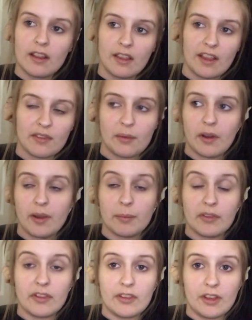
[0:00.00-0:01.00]
That's why I'm
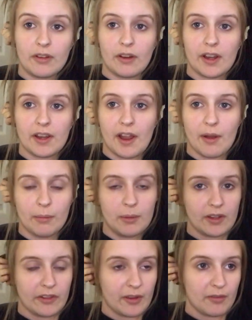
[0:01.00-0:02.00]
sick right now,
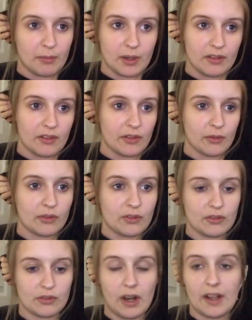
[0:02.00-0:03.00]
because I've been so
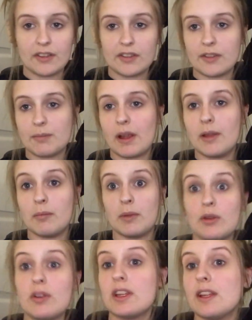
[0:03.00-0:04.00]
stressed and my
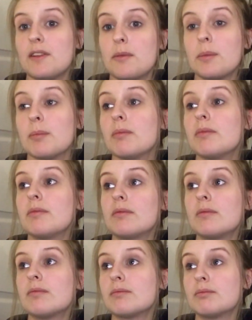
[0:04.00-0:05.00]
immunity's been
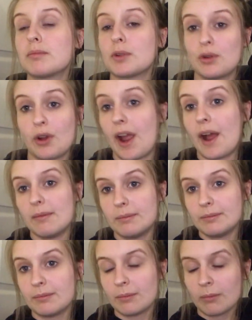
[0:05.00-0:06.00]
crap
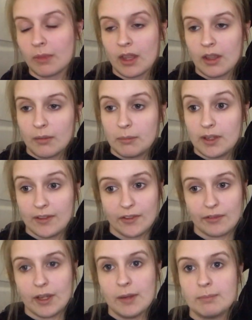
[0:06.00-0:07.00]
because
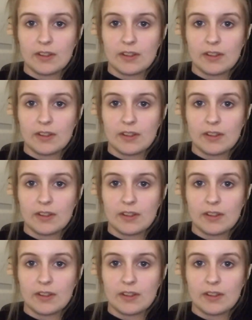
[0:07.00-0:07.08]
of it.